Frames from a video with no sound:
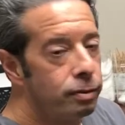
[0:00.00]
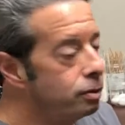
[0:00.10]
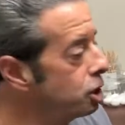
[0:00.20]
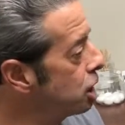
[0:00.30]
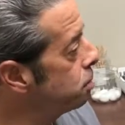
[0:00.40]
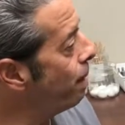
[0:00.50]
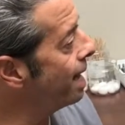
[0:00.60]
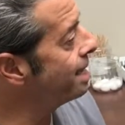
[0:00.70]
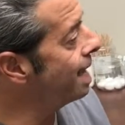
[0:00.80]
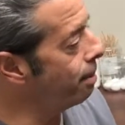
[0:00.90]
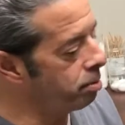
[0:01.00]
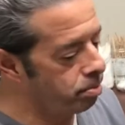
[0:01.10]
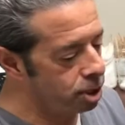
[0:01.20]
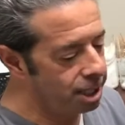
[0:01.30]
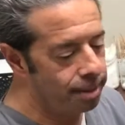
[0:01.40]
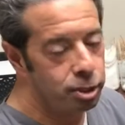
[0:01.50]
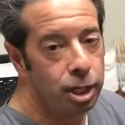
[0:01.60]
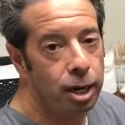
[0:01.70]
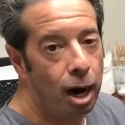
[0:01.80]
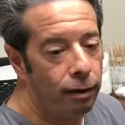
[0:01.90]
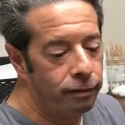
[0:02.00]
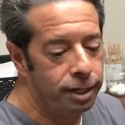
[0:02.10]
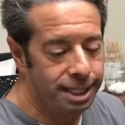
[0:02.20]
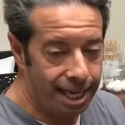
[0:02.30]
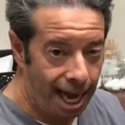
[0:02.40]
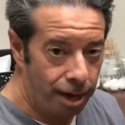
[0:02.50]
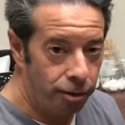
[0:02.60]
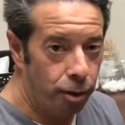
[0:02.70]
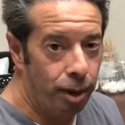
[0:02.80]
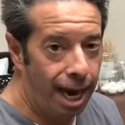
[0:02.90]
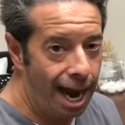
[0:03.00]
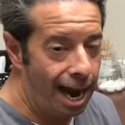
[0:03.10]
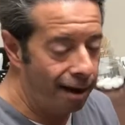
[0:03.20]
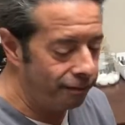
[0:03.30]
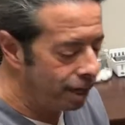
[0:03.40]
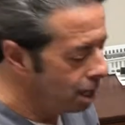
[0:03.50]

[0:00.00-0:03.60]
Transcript: just by depth perception of the scanner that we have.